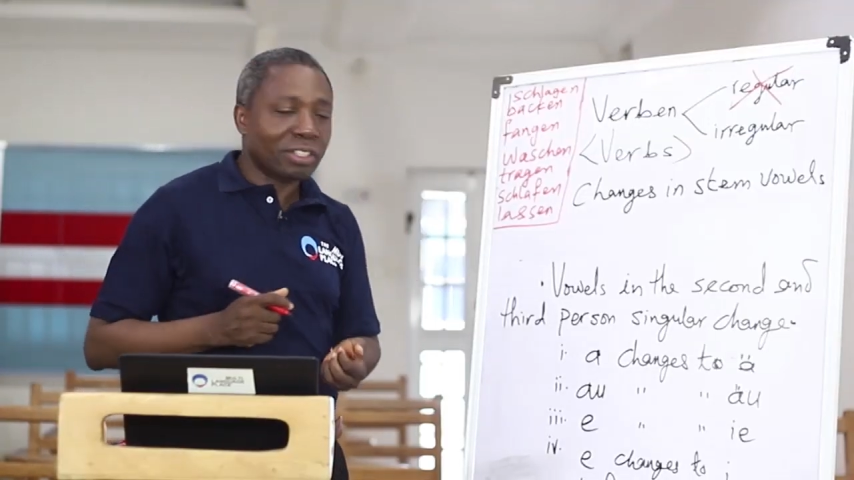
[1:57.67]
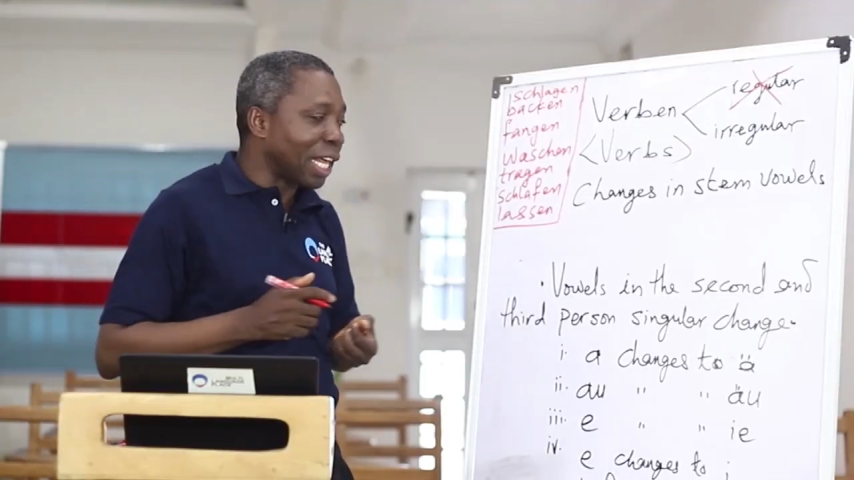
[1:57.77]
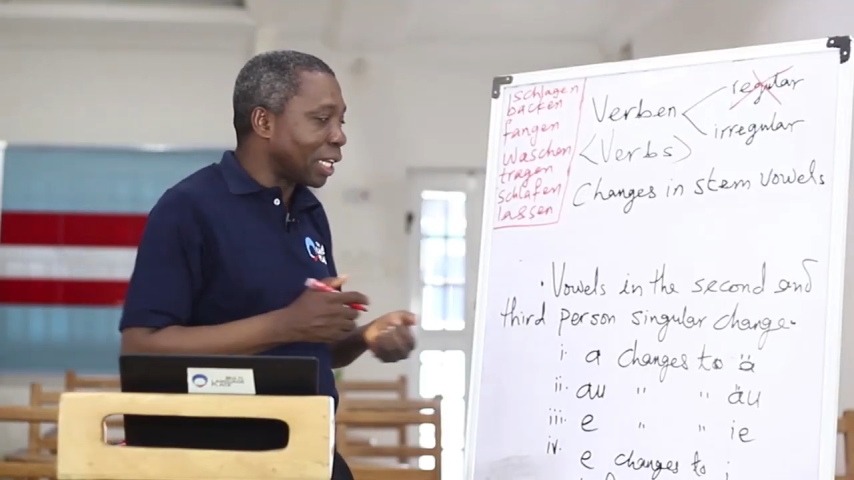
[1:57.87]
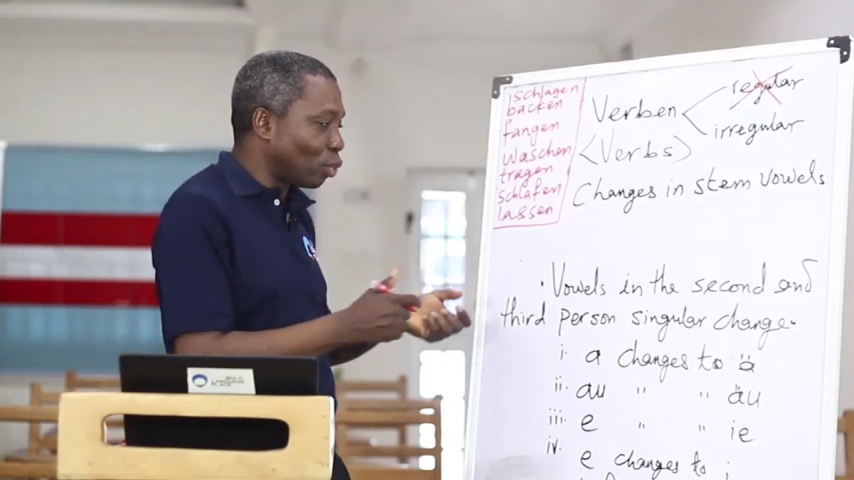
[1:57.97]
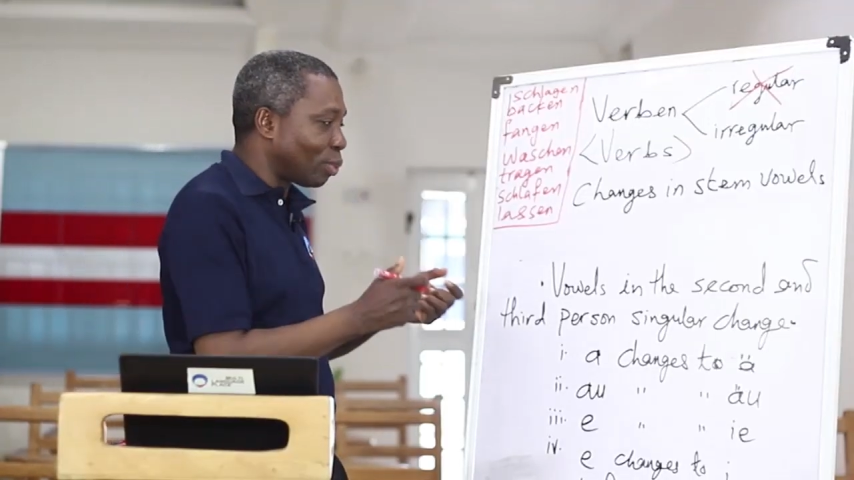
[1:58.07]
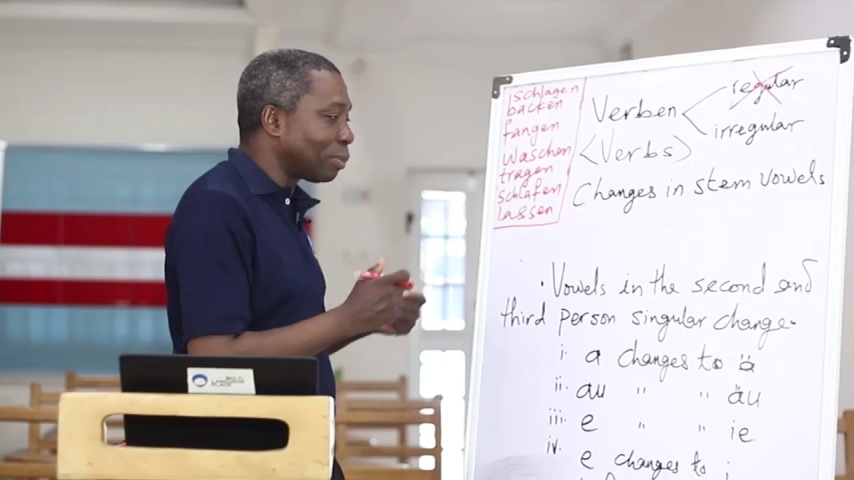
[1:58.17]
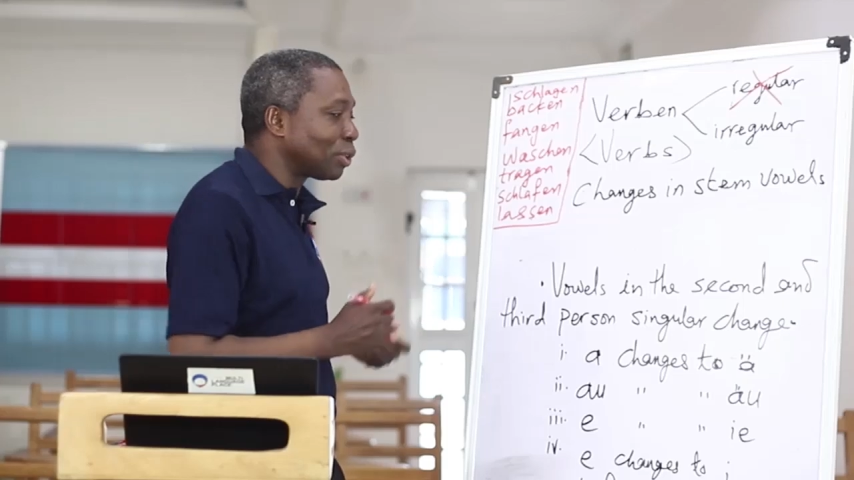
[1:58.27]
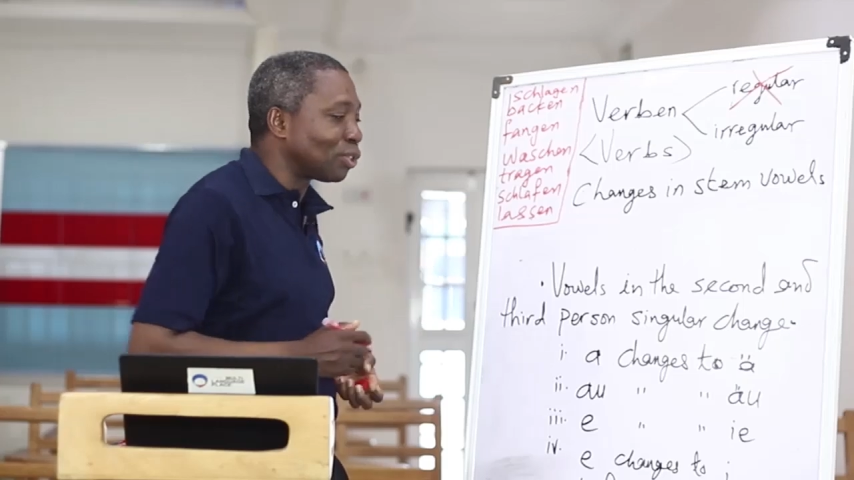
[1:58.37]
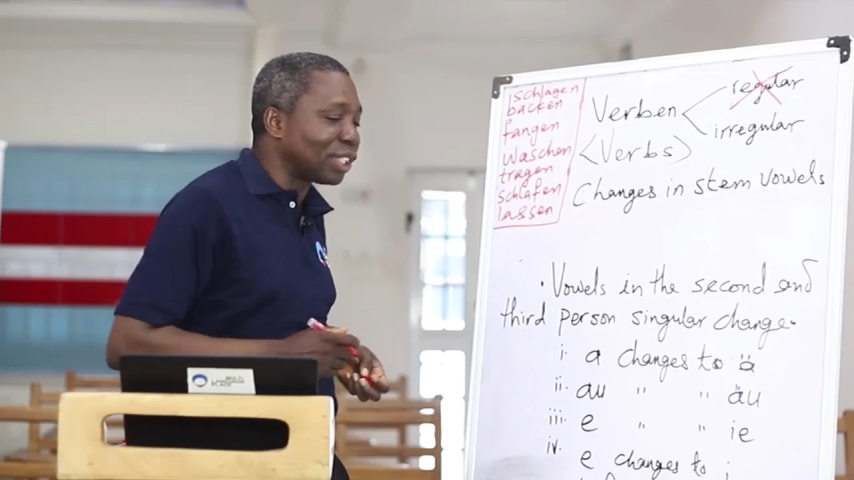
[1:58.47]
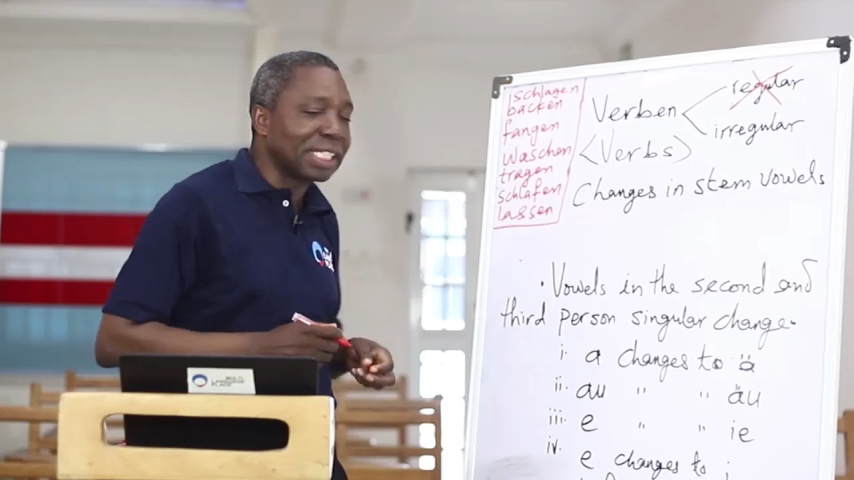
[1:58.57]
so that we'll be
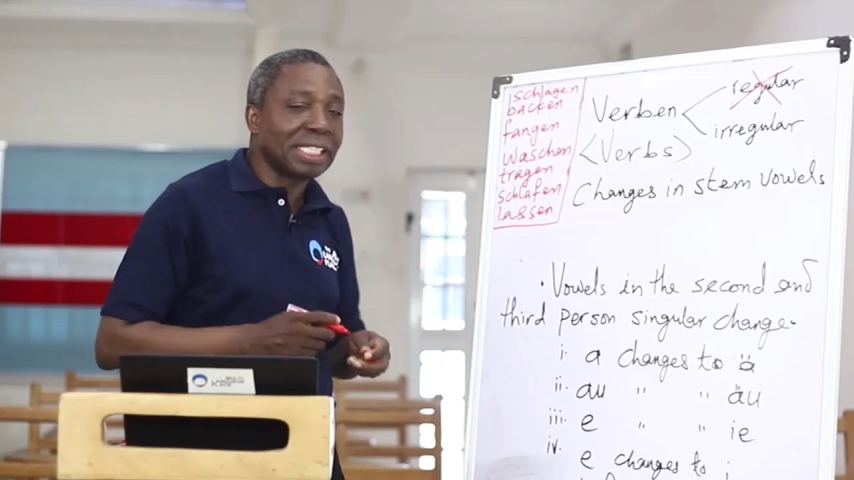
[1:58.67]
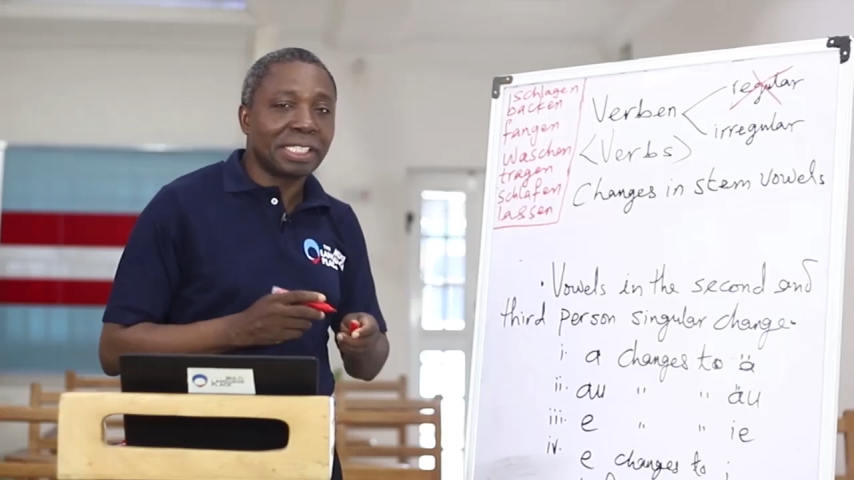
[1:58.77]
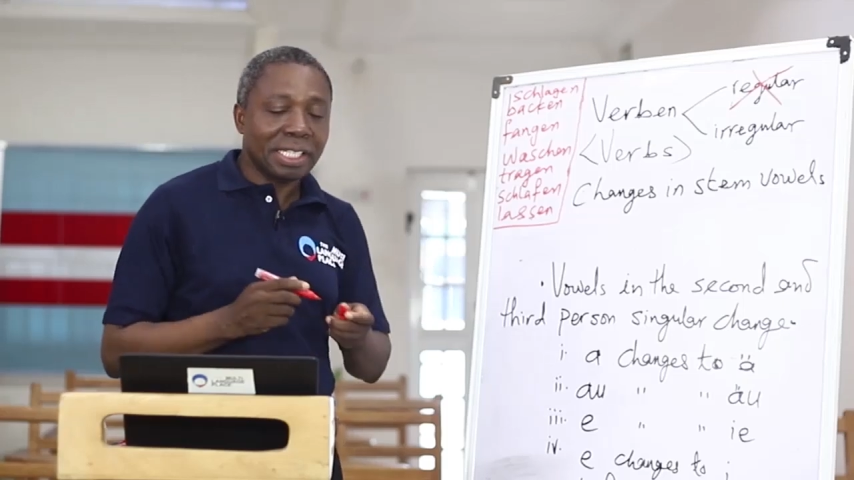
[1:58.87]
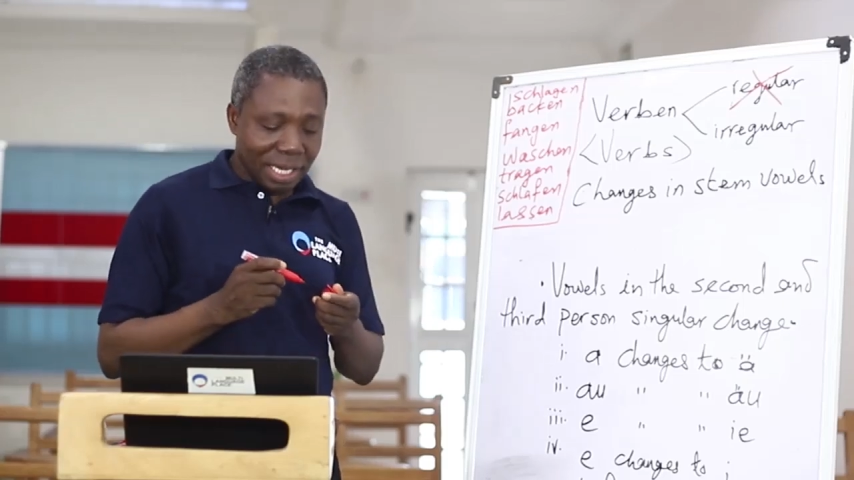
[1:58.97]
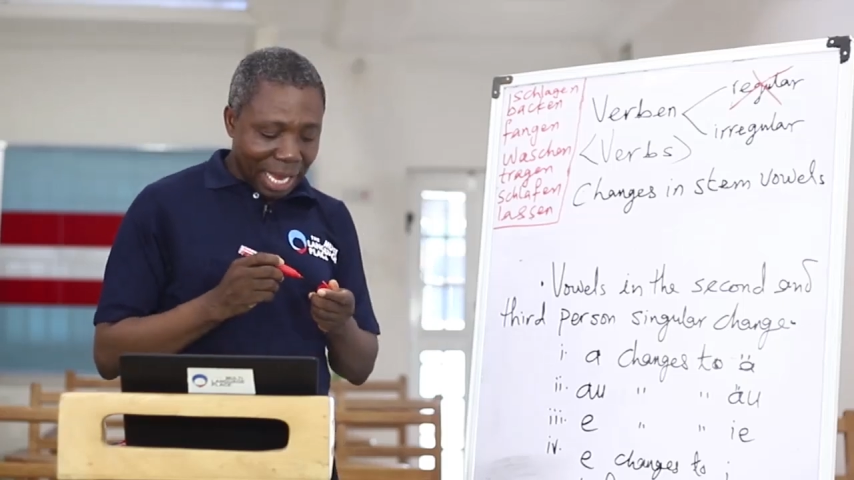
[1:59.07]
able to see